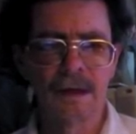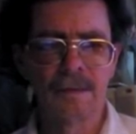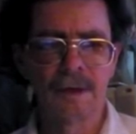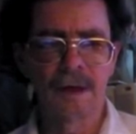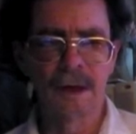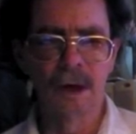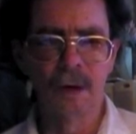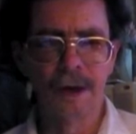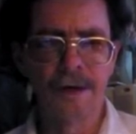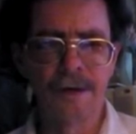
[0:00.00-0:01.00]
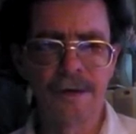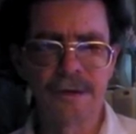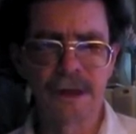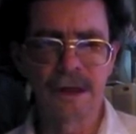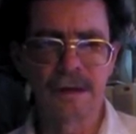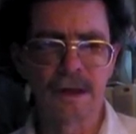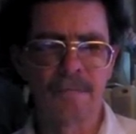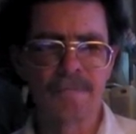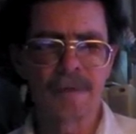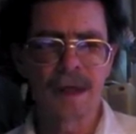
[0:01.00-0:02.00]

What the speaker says: low energy and